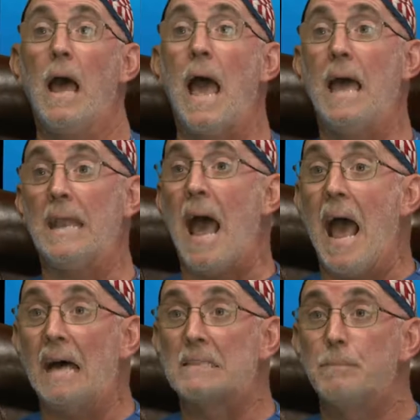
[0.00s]
an
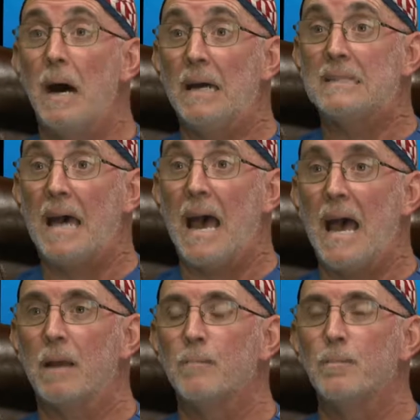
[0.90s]
asthma
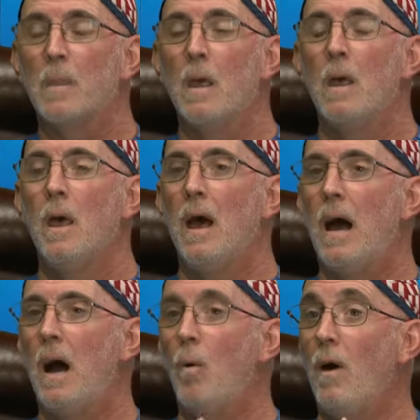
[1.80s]
attack.
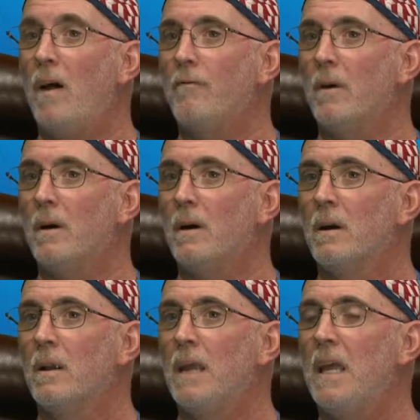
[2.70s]
However,
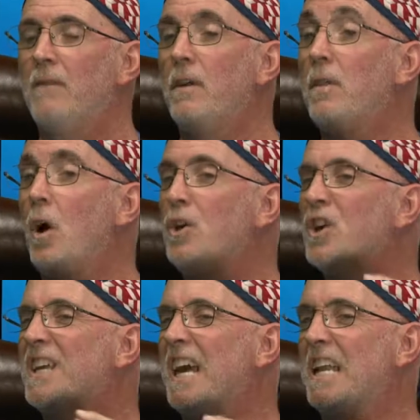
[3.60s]
even though you're
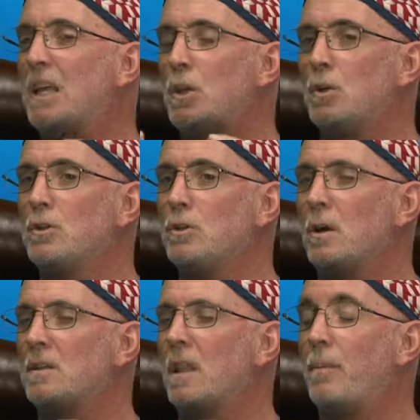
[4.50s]
getting used to
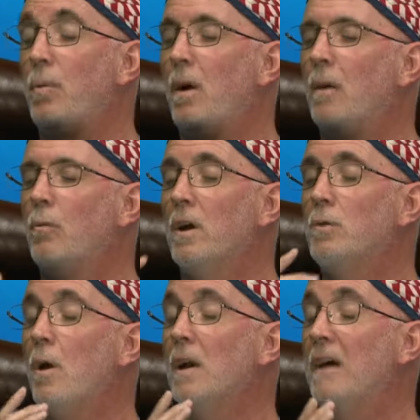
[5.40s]
it to the point where
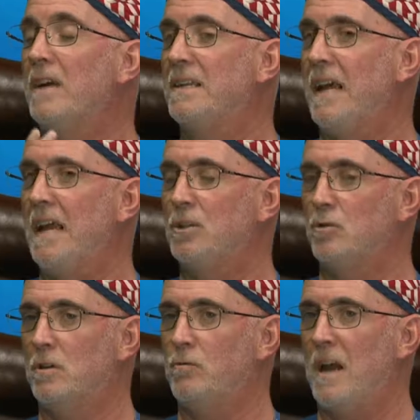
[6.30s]
you won't have a
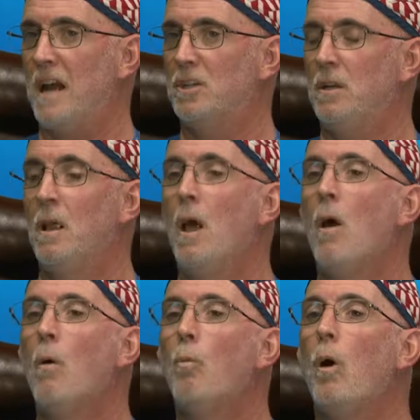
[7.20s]
dangerous reaction,
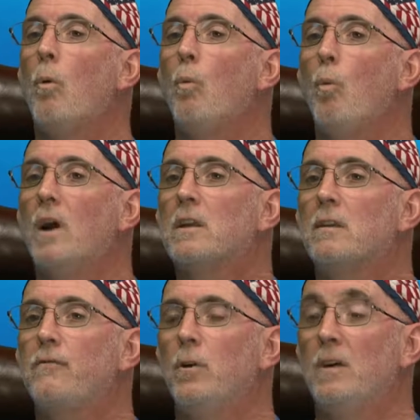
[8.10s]
well, what
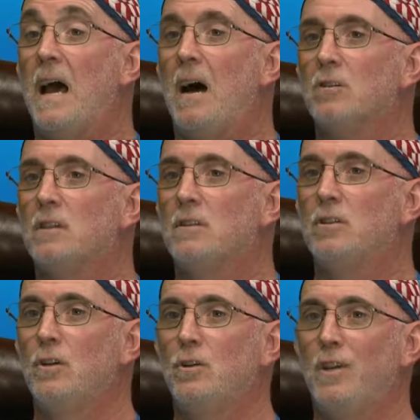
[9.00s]
could food allergies
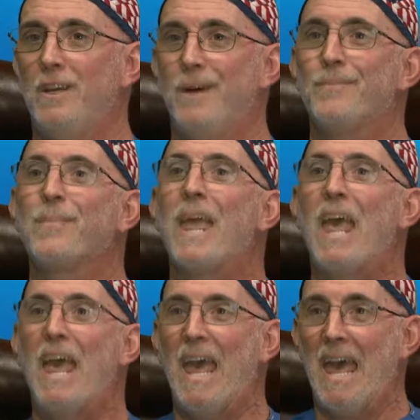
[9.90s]
do to you?
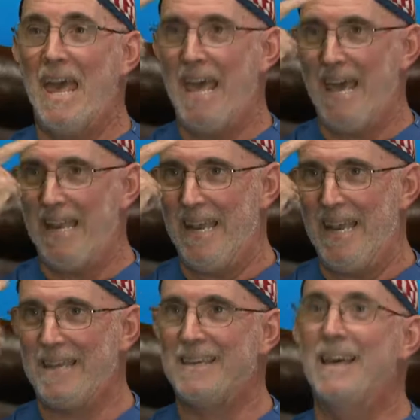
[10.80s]

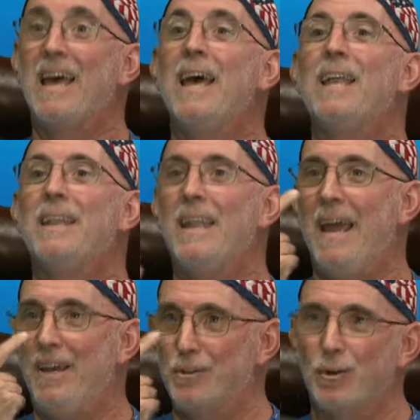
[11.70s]
Headache,
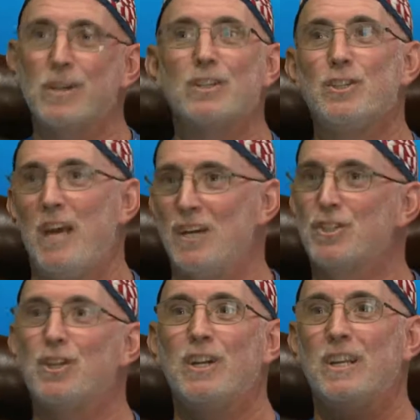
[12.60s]
nasal
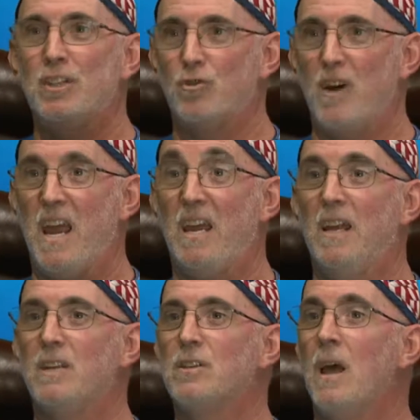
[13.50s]
congestion and drainage,